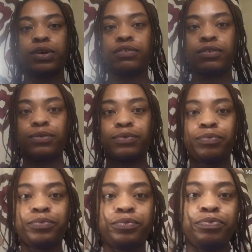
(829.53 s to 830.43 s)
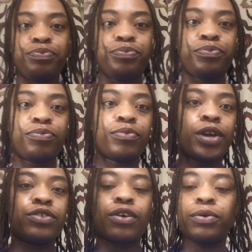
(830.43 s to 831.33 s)
you want to.
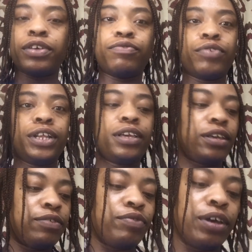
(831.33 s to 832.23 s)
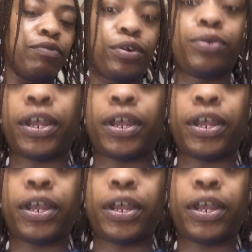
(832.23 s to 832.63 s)
So it's really, it's a real